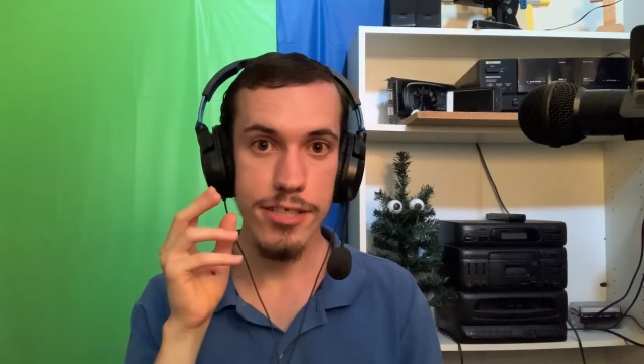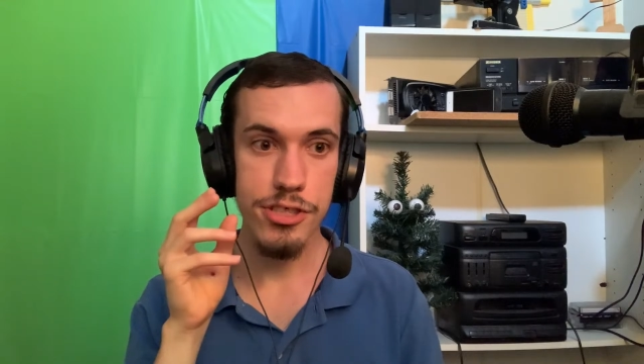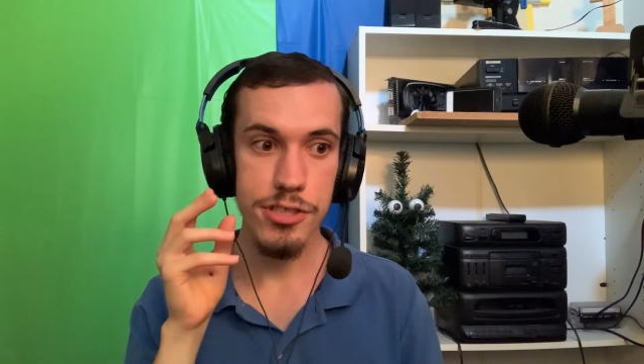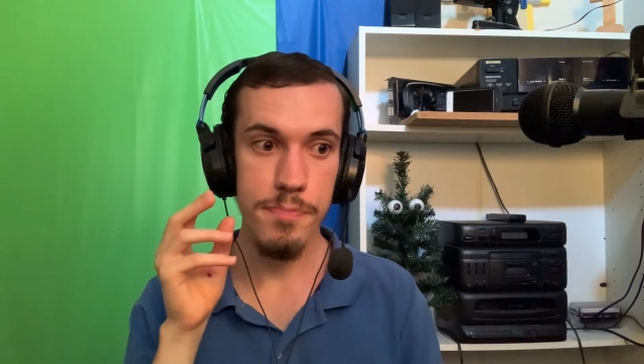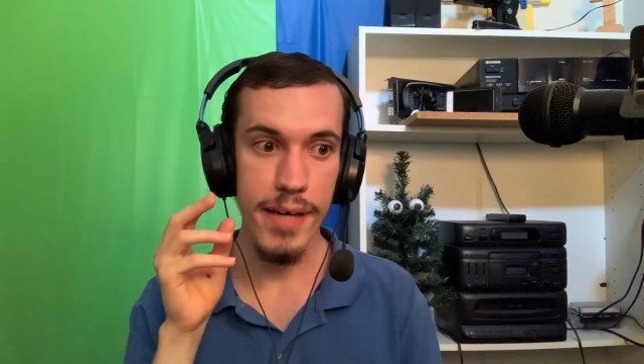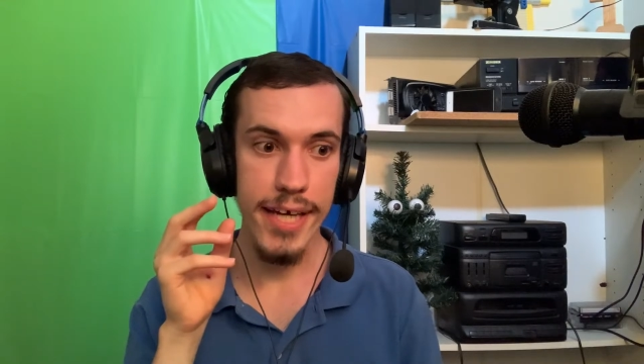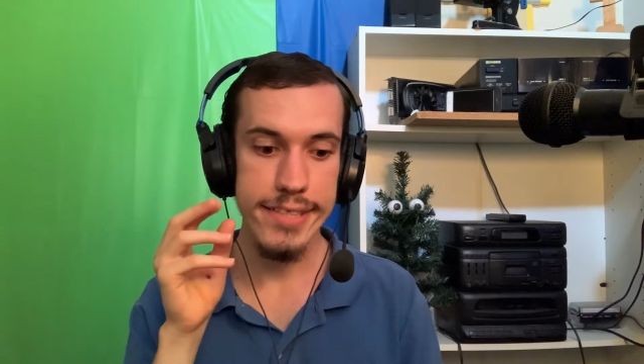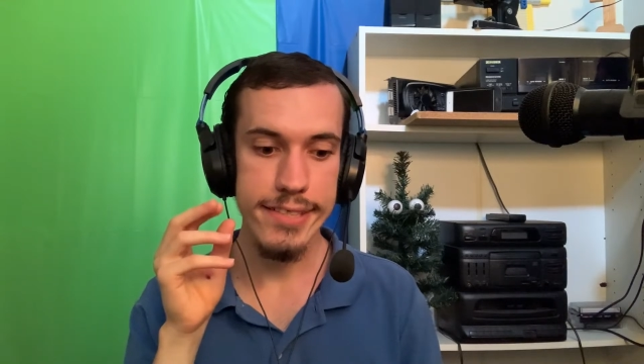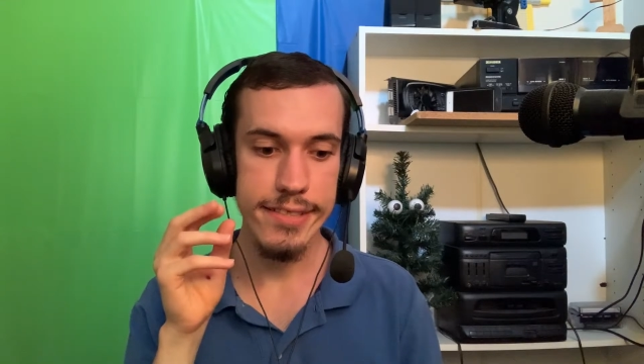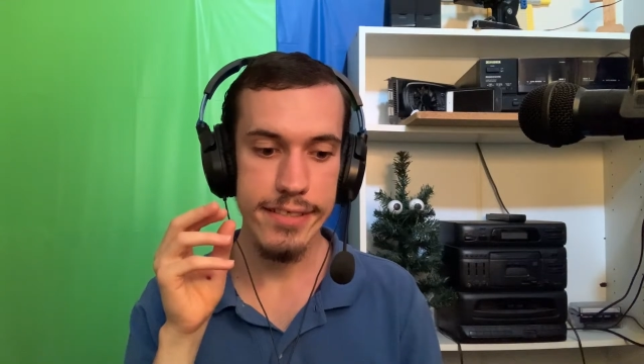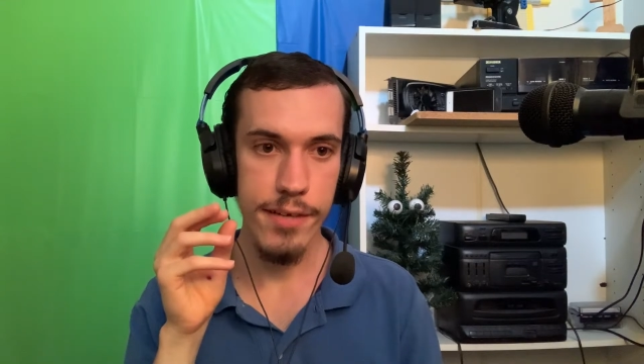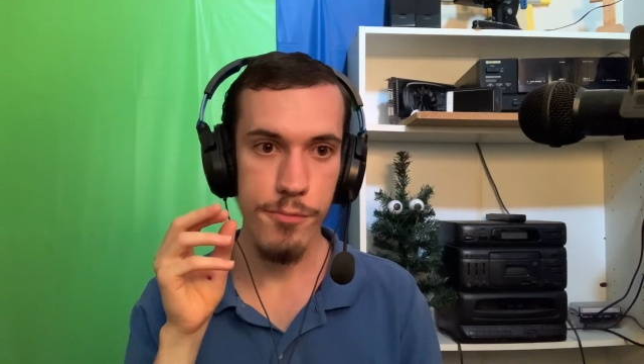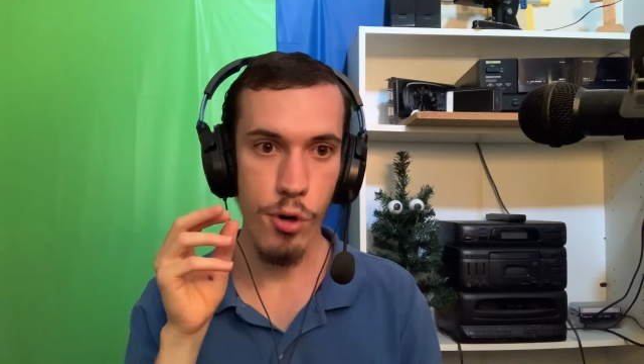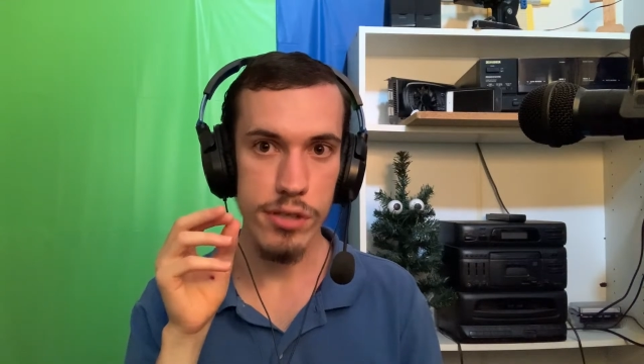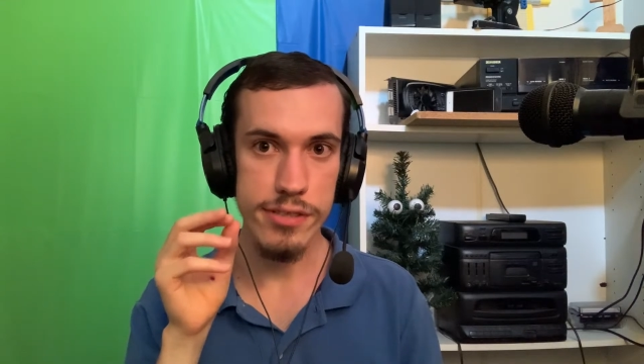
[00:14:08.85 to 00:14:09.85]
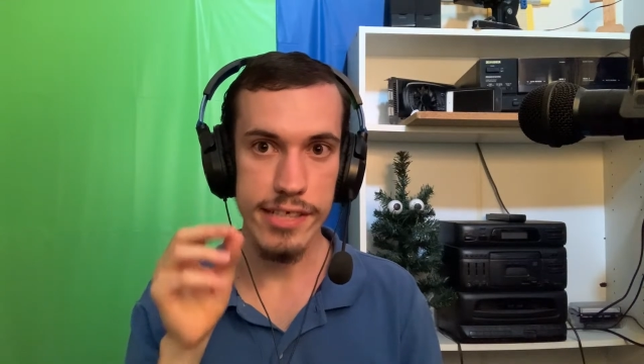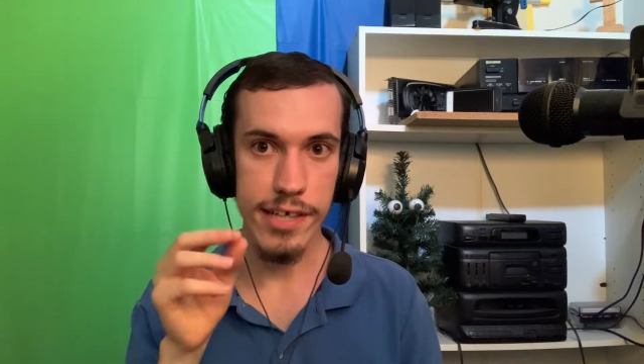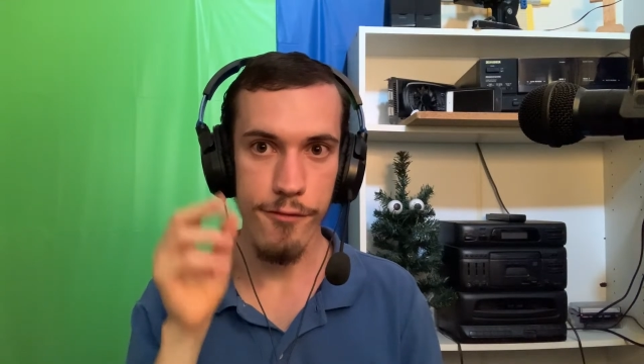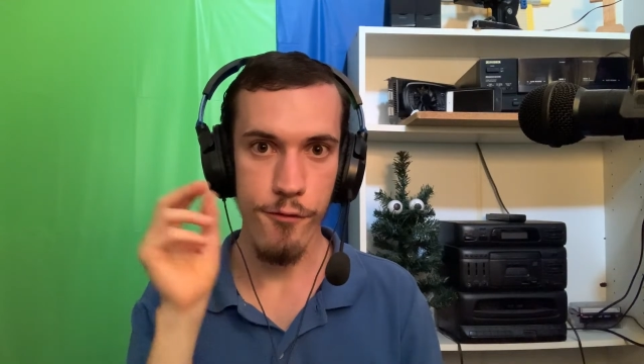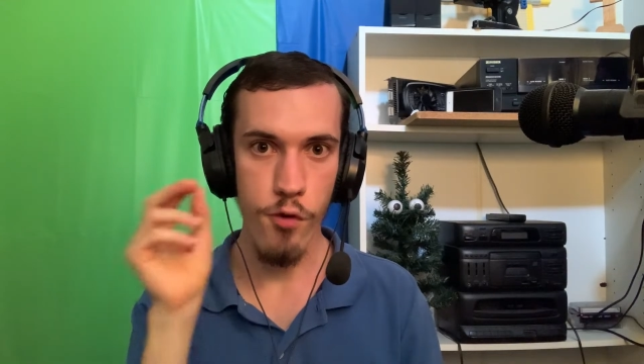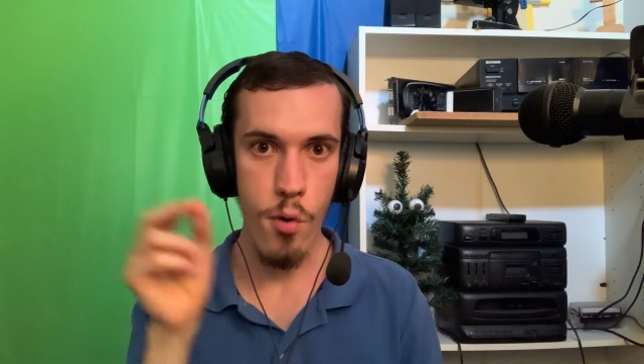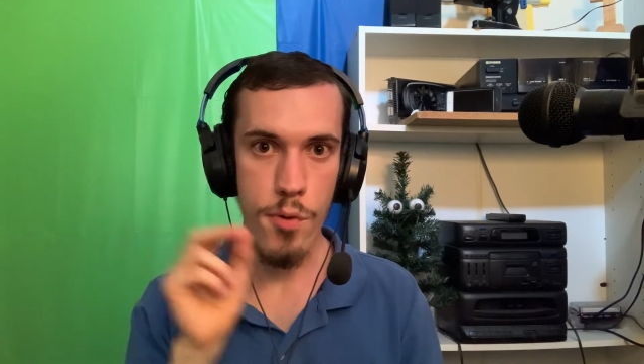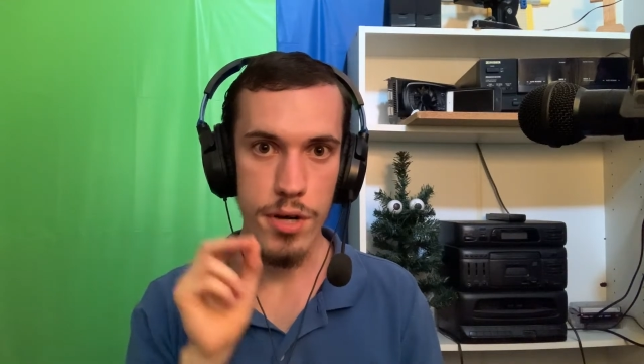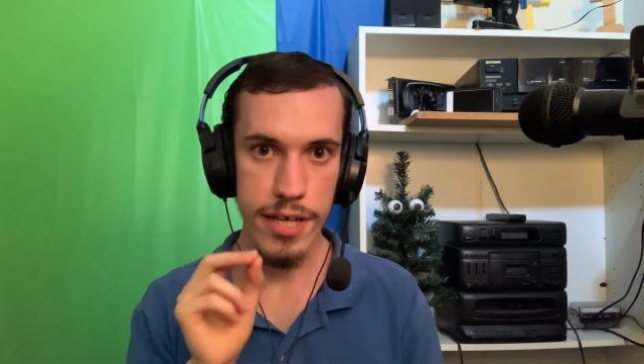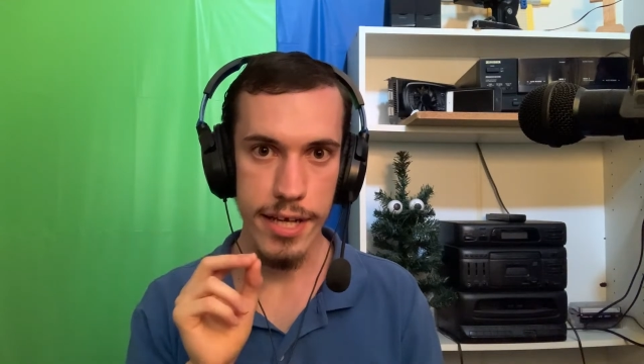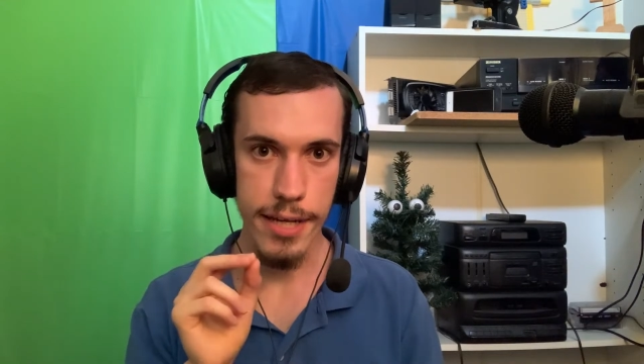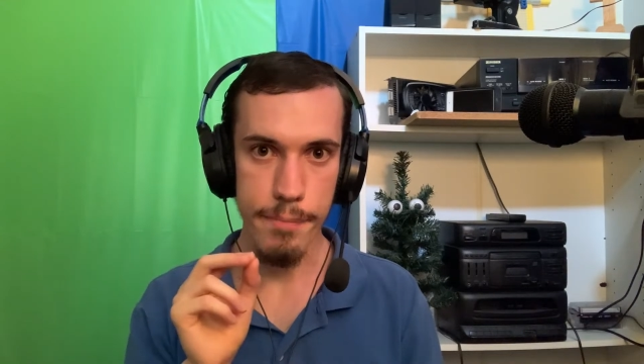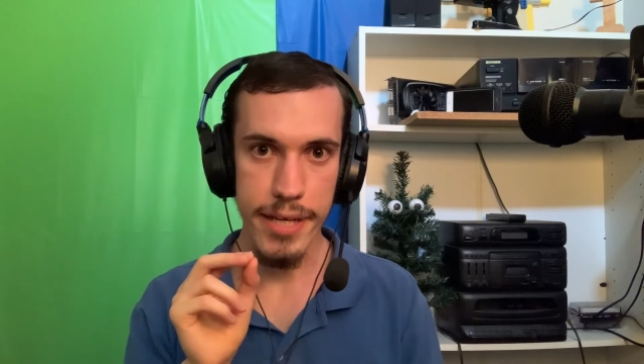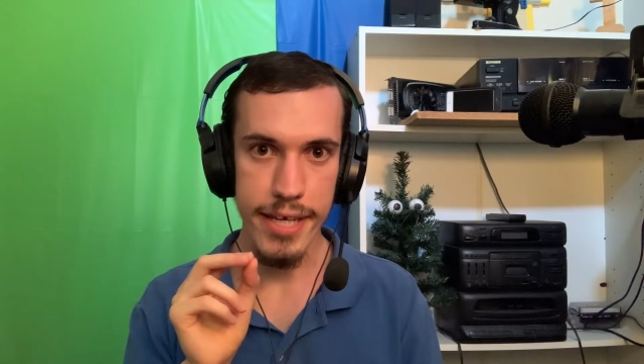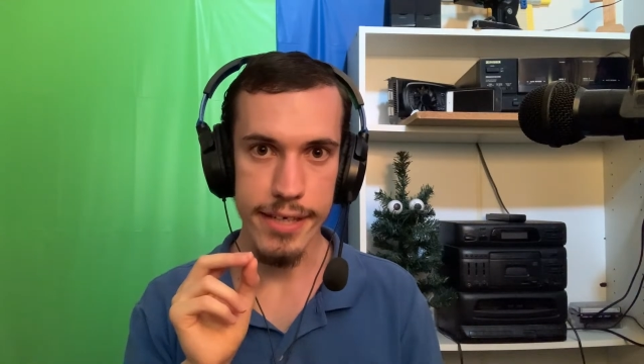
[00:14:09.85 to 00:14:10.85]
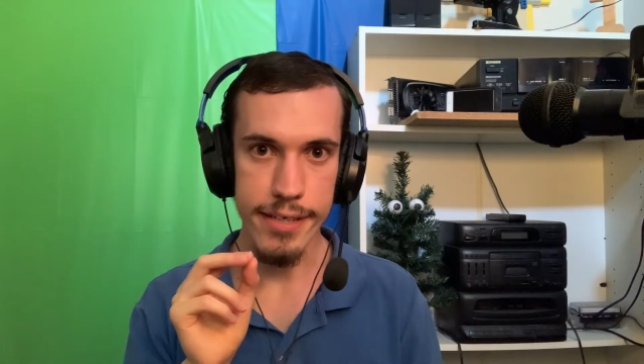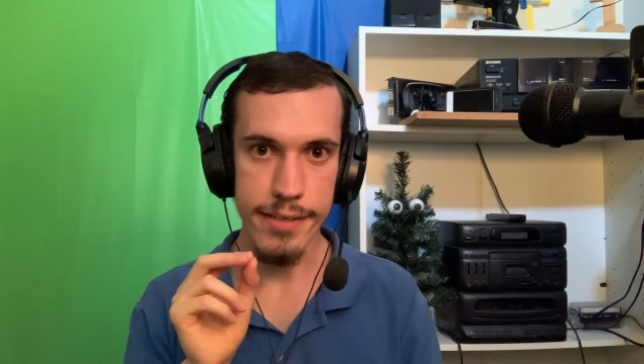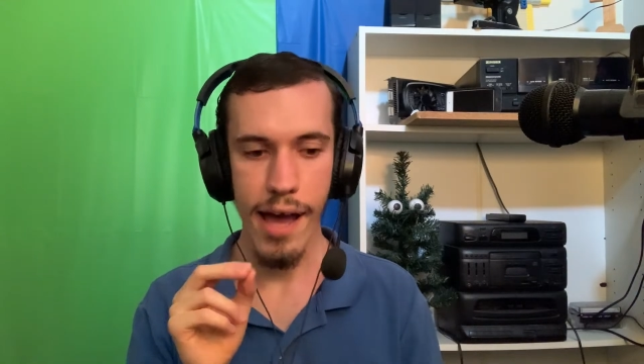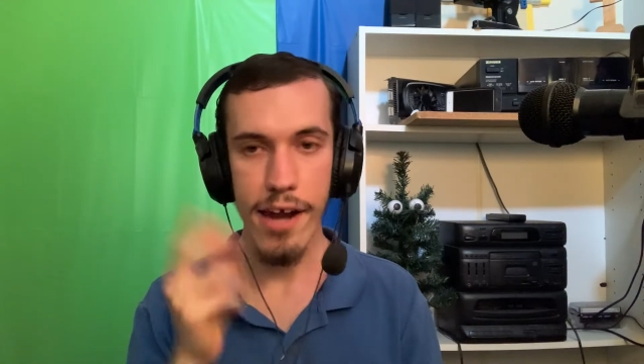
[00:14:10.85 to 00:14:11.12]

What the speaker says: just basically works like a forwarding beacon.